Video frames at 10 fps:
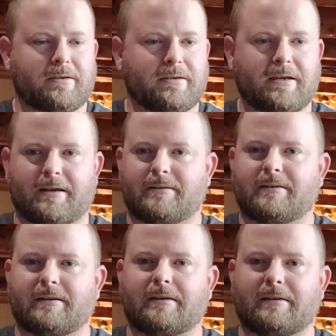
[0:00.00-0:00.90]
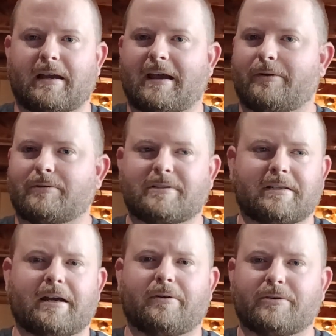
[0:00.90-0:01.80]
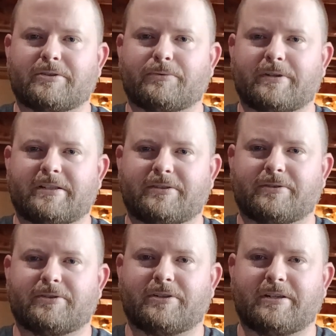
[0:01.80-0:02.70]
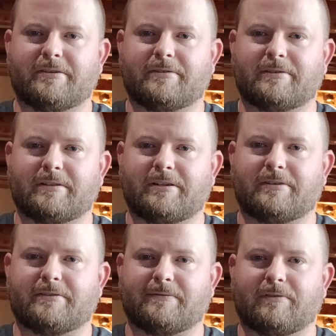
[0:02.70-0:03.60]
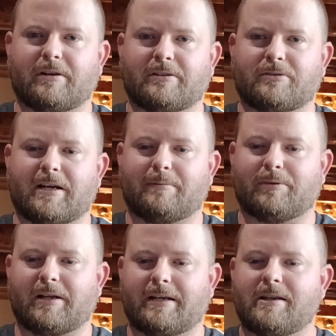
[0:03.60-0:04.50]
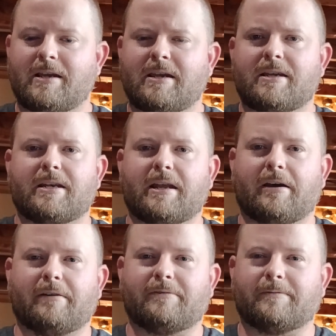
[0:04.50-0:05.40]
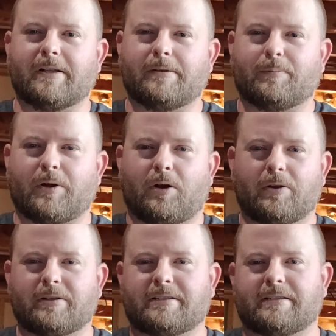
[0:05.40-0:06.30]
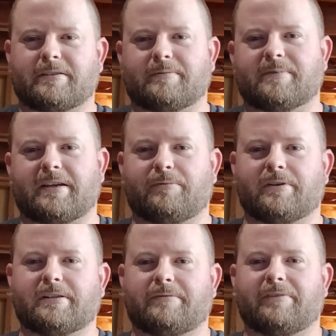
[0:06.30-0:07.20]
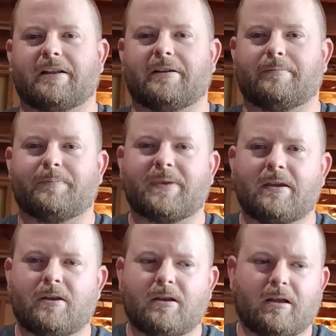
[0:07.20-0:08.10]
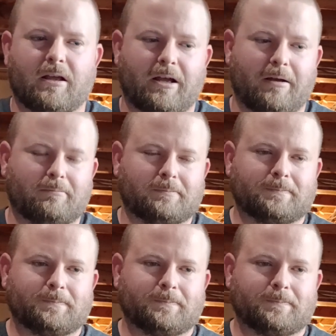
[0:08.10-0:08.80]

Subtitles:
yeah, hours and hours of research, years and years of running trapline. Now I've developed all the systems I want to develop. And